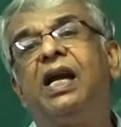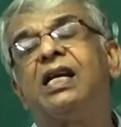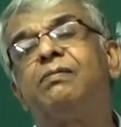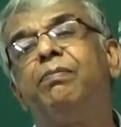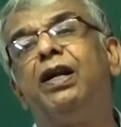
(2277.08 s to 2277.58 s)

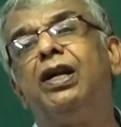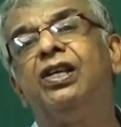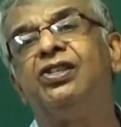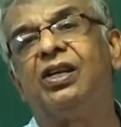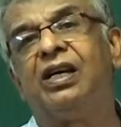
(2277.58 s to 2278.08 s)

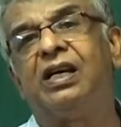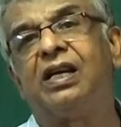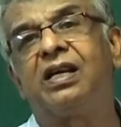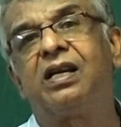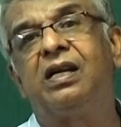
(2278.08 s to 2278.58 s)
expenditure.
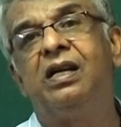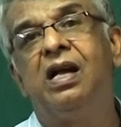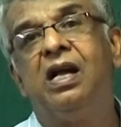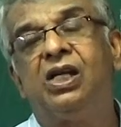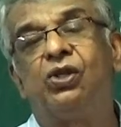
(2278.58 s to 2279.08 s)

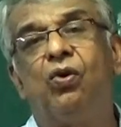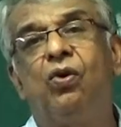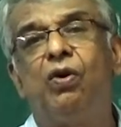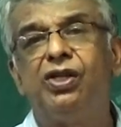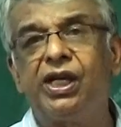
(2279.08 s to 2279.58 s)

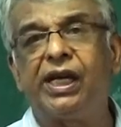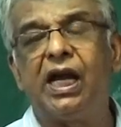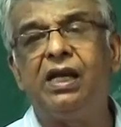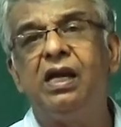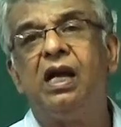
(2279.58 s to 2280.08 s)
So once
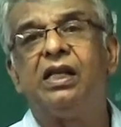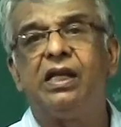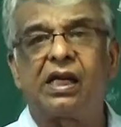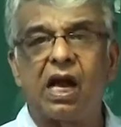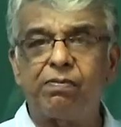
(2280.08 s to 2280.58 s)
again,
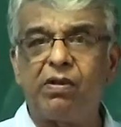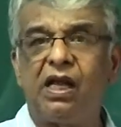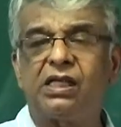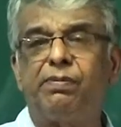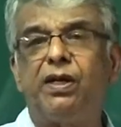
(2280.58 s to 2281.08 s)
the capital
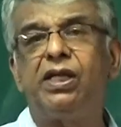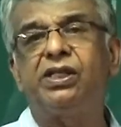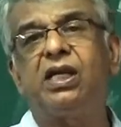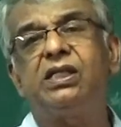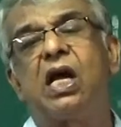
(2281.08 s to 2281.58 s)

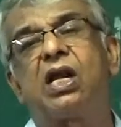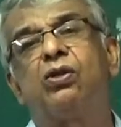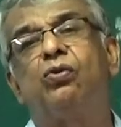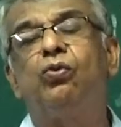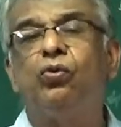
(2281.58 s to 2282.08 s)
expenditures are
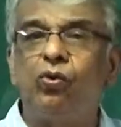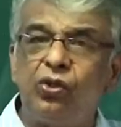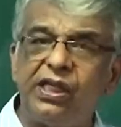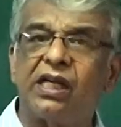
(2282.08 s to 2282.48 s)
those